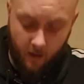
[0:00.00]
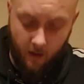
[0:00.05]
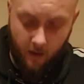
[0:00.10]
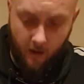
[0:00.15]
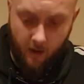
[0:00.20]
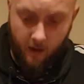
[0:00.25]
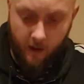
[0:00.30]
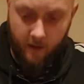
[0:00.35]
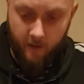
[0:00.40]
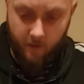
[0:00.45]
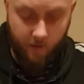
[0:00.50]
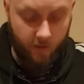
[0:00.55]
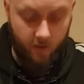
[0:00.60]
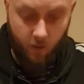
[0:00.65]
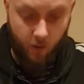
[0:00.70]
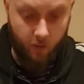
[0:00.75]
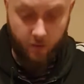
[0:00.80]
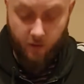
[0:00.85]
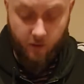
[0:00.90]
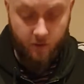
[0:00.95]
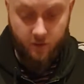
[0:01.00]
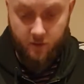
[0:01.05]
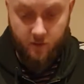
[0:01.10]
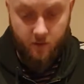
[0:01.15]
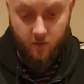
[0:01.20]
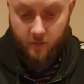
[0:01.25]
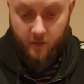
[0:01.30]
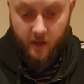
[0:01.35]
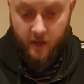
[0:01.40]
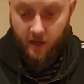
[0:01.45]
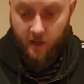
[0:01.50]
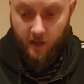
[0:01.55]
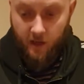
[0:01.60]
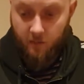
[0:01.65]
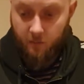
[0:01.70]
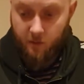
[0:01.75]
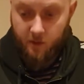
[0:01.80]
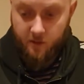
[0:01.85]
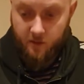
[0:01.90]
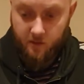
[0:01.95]
And Thunder doesn't summon any Link
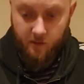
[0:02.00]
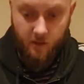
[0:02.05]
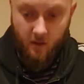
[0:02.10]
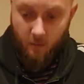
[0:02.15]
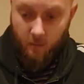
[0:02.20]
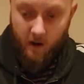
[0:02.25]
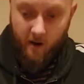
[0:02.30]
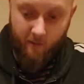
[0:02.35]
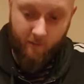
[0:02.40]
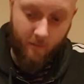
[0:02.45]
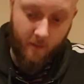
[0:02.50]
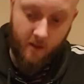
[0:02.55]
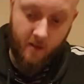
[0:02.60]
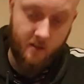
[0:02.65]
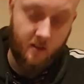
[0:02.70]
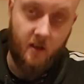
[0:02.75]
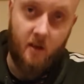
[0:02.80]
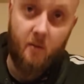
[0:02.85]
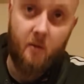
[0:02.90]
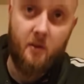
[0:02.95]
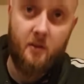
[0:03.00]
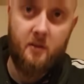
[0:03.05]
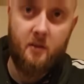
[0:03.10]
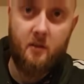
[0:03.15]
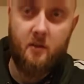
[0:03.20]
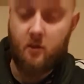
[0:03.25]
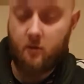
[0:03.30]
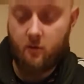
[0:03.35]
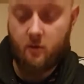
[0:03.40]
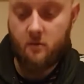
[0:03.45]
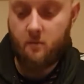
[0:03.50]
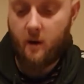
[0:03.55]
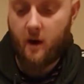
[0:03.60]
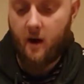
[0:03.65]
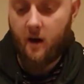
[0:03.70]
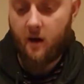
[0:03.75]
monsters apart from this anyways, so it doesn't matter.